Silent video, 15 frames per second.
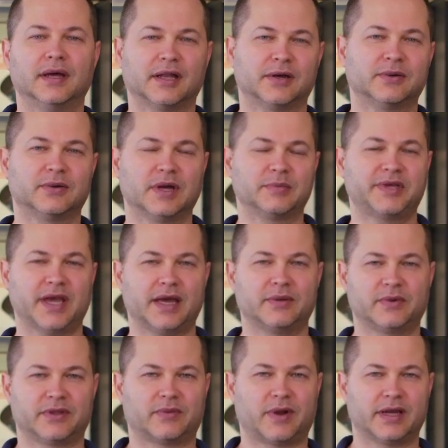Hello, I'm Ken
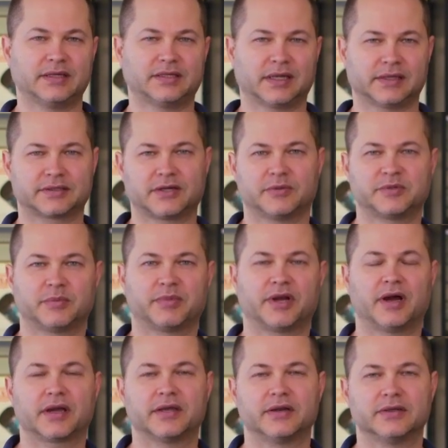with Orion Telescopes and
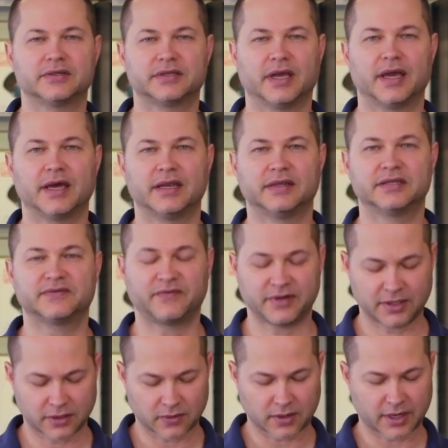Binoculars, and in this
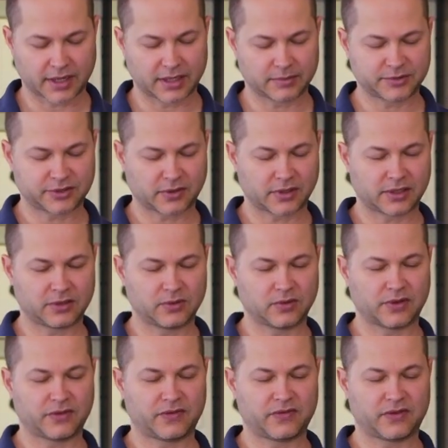video I am showing
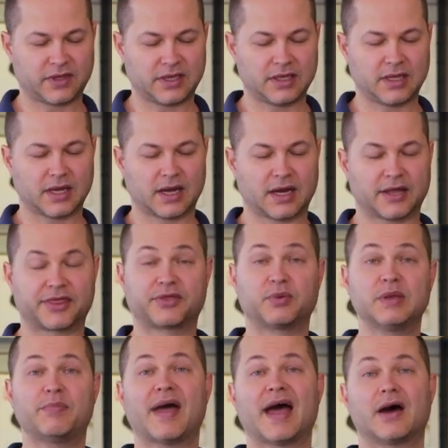you the uh,
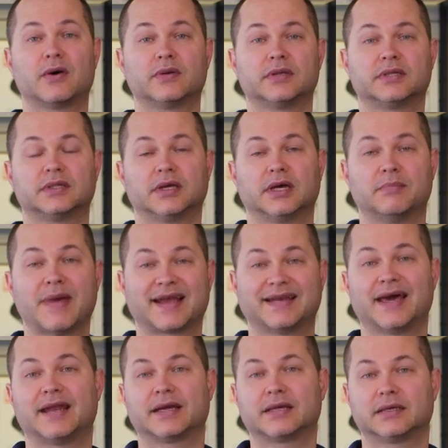three-pound uh,
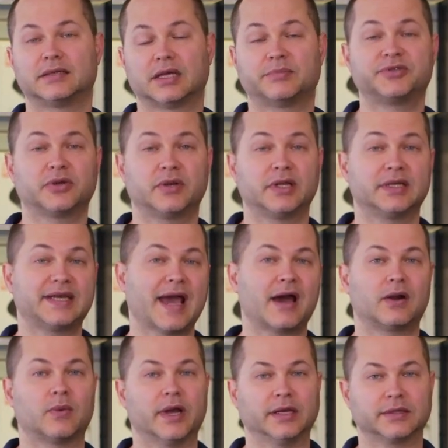magnetic Dobsonian
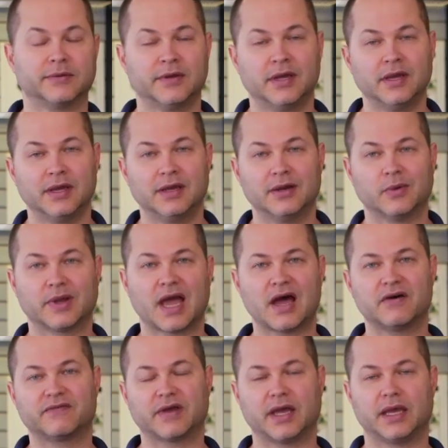counterweight. We
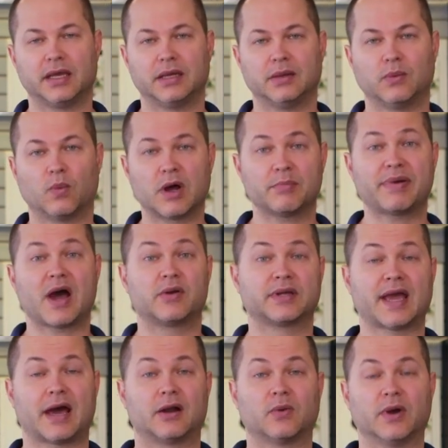have a one-pound
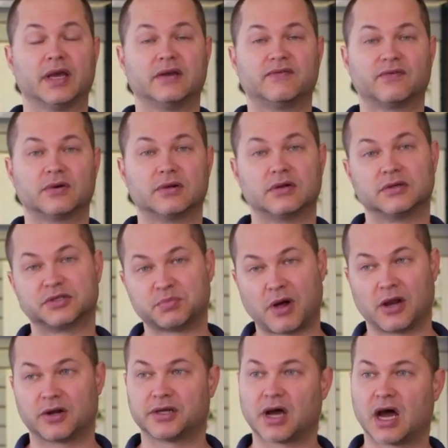counterweight for
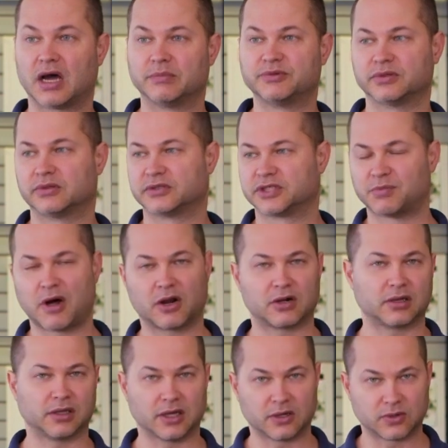smaller dobs or smaller
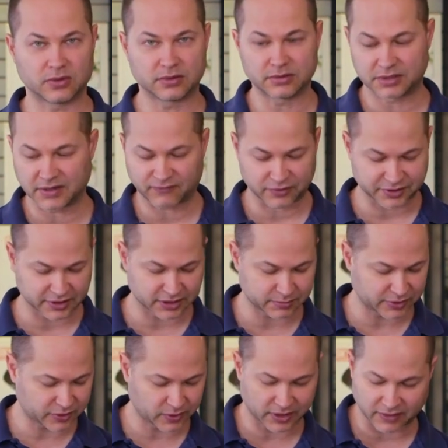load differences
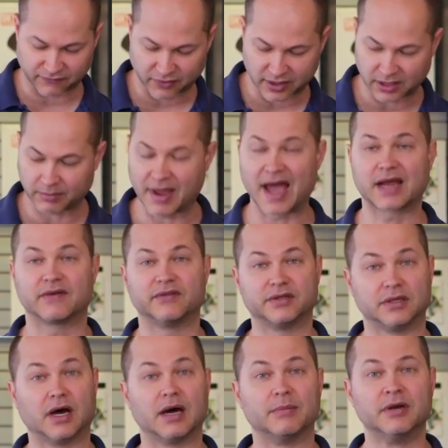between the front and the back of the
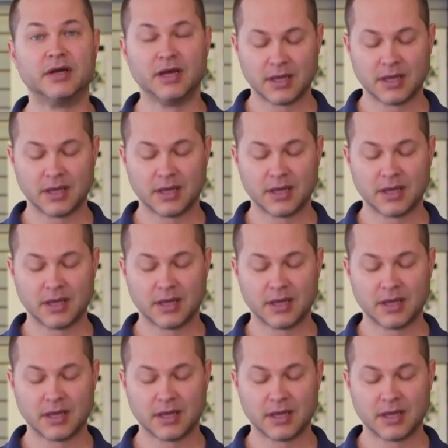dob,